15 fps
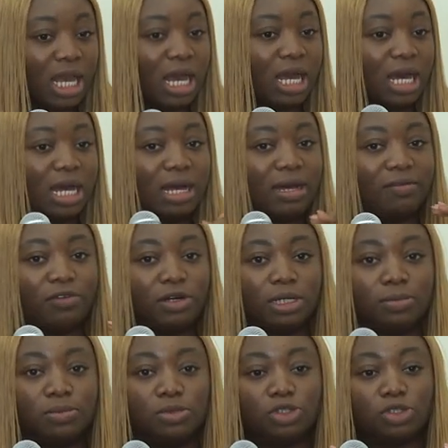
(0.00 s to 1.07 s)
have
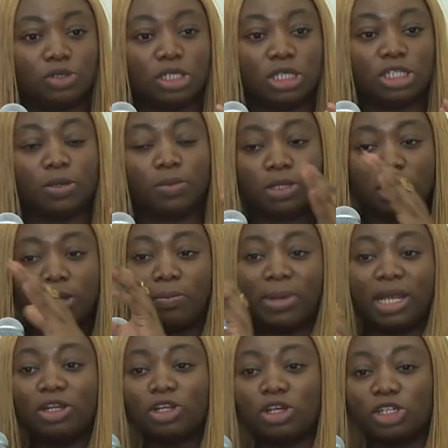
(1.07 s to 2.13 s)
um, so the, the
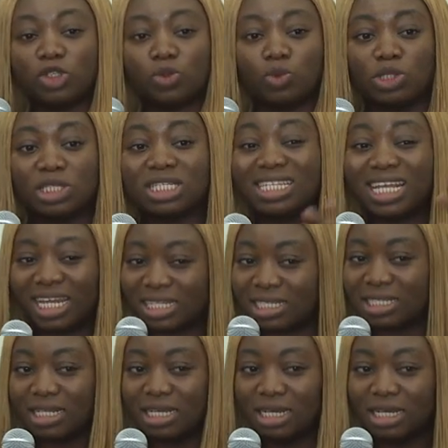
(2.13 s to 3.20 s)
mentors will
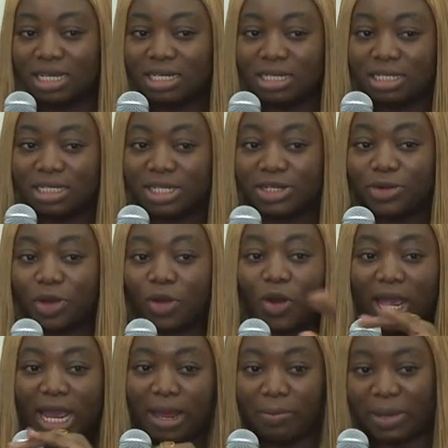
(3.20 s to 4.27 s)
state the
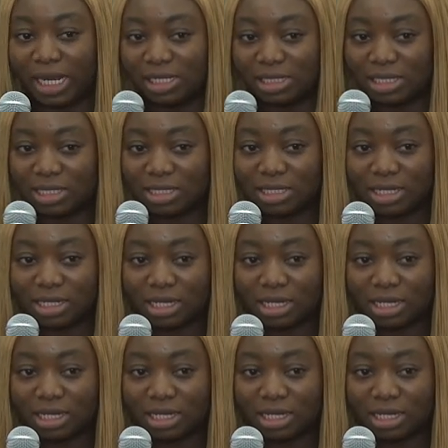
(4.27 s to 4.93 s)
requirements.